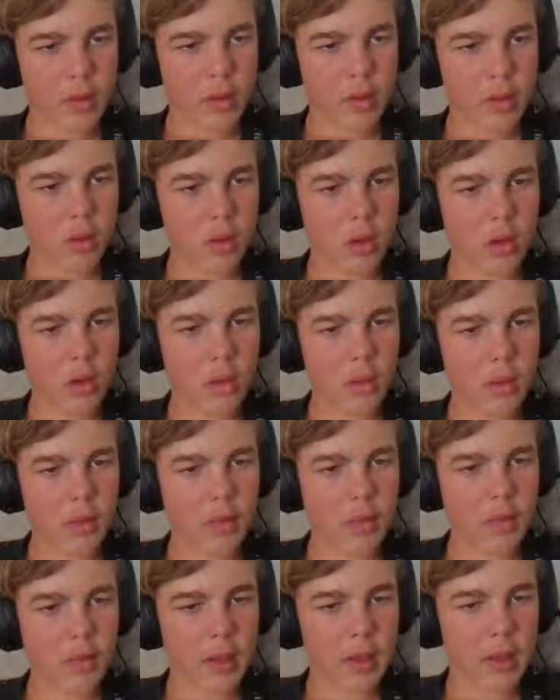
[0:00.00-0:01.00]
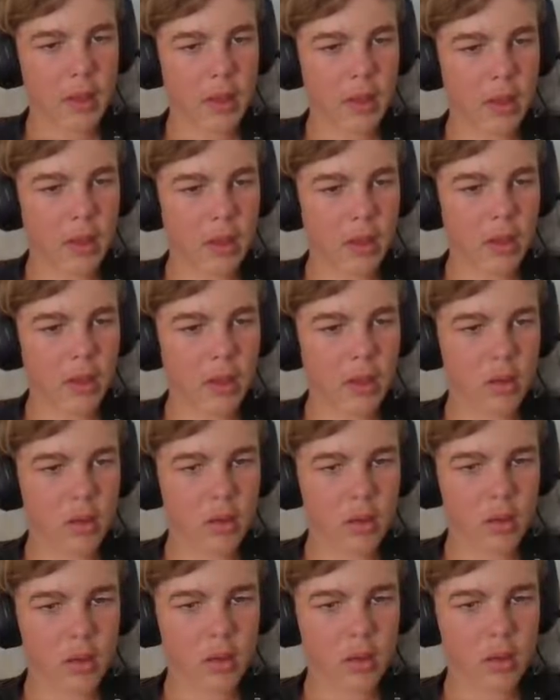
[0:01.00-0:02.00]
no, when flag clicked,
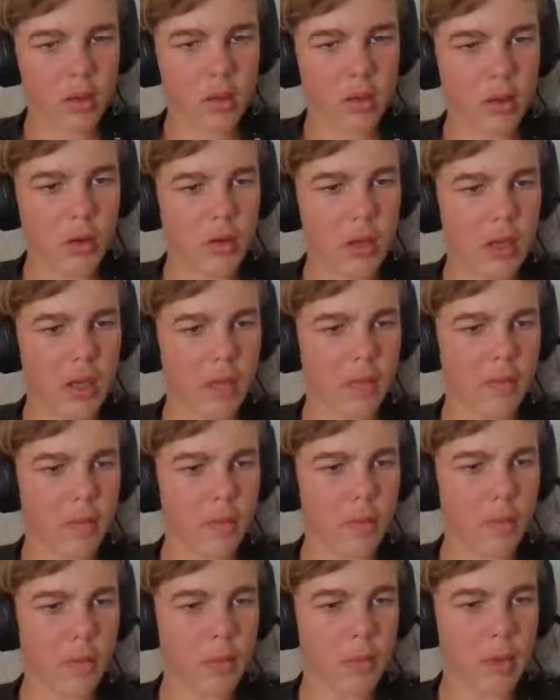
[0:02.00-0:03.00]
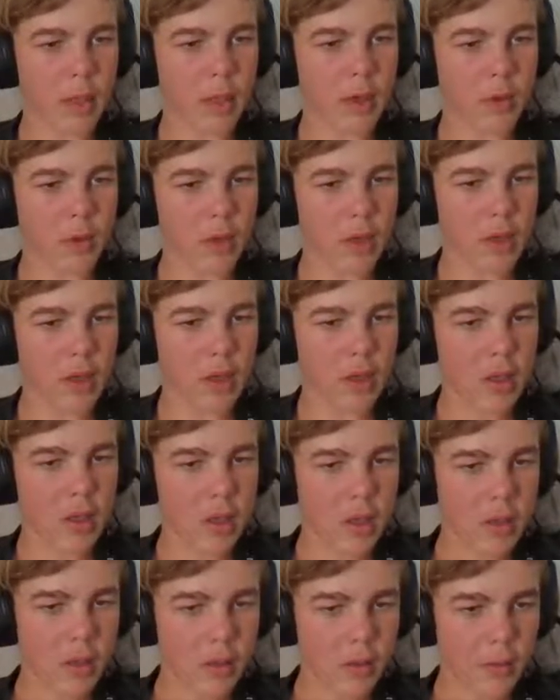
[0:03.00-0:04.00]
no, I already have one, what am I doing?
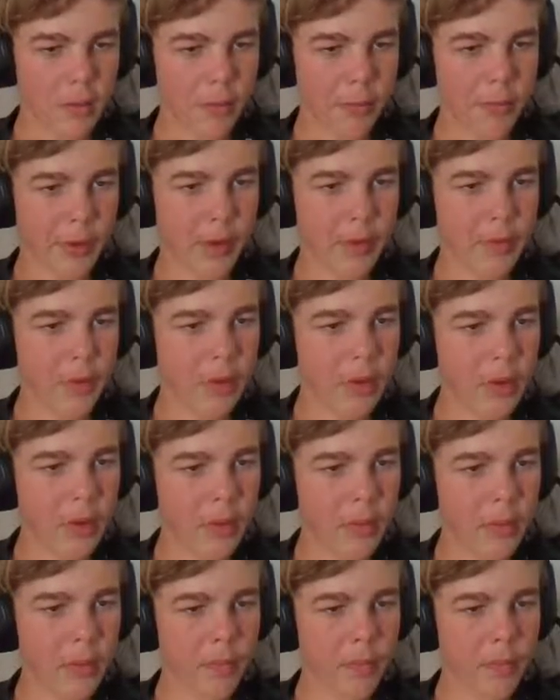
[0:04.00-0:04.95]
Forever,